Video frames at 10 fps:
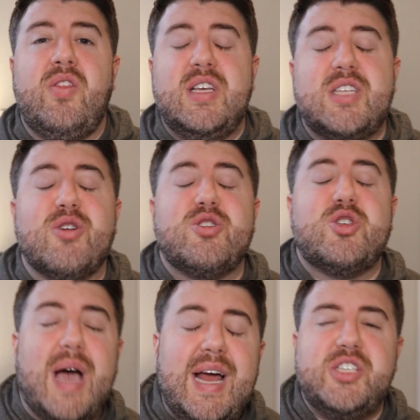these other
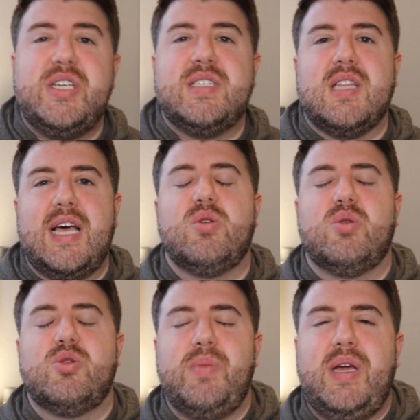strategies like
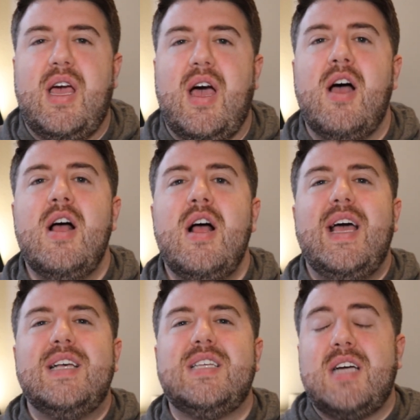social media
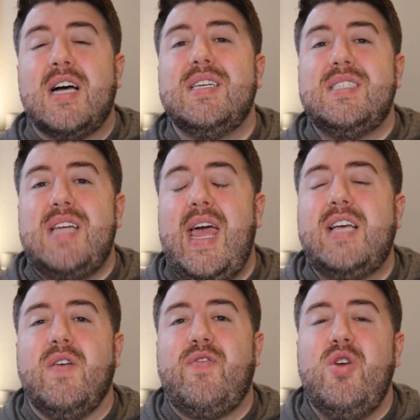is because it
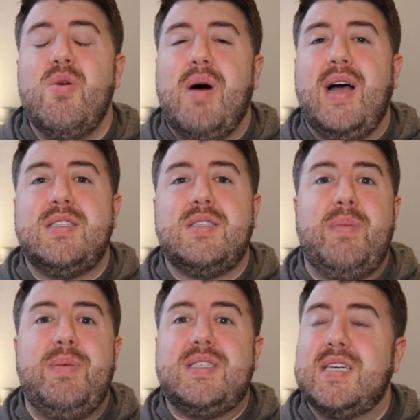takes a few months,
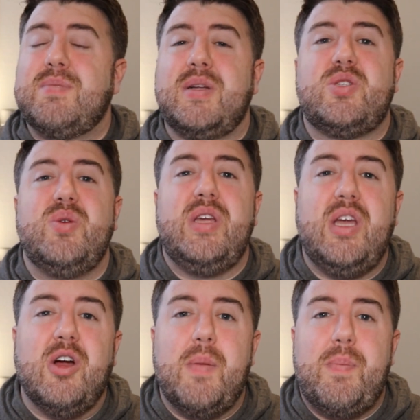maybe 6 months to a
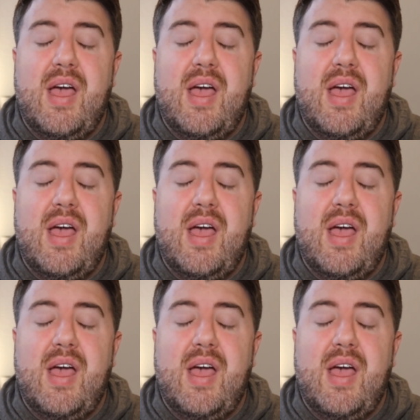year to pay